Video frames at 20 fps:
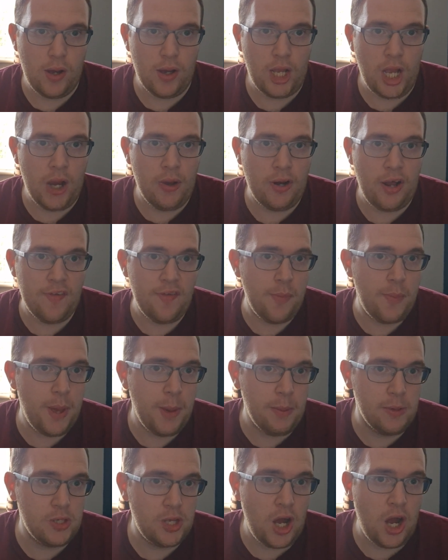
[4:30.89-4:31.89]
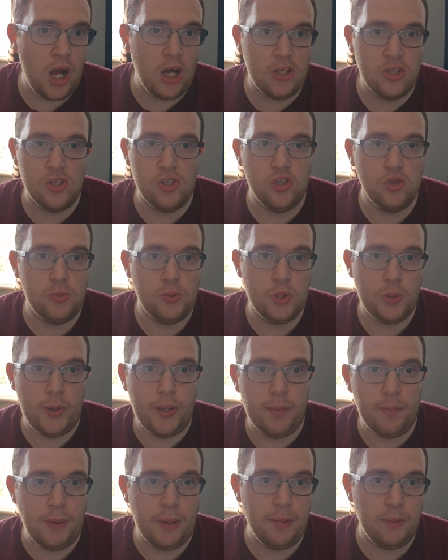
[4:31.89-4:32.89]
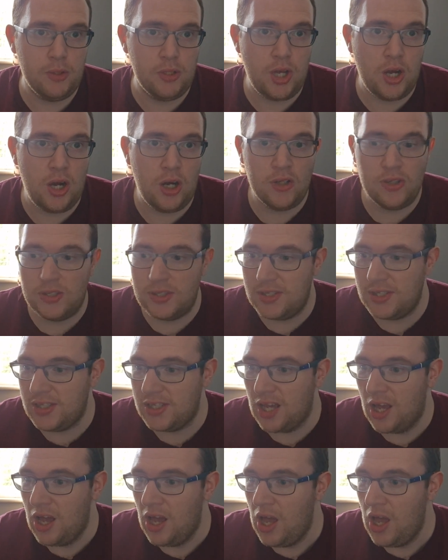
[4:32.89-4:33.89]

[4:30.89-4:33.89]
going over people's gardens or between people's gardens,